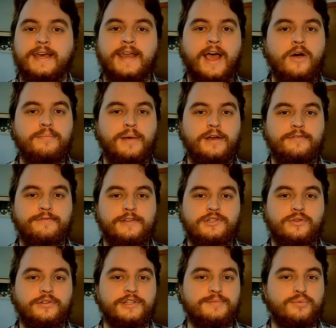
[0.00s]
and how
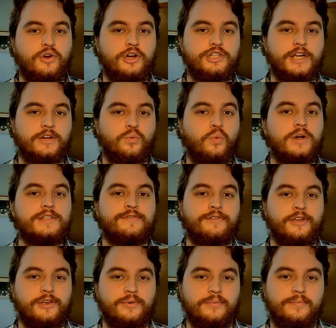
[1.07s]
beneficial this project was
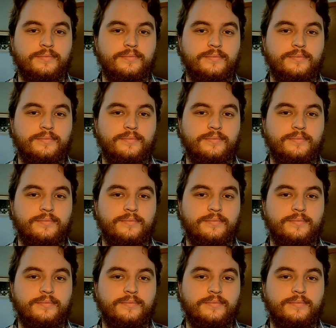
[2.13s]
for you.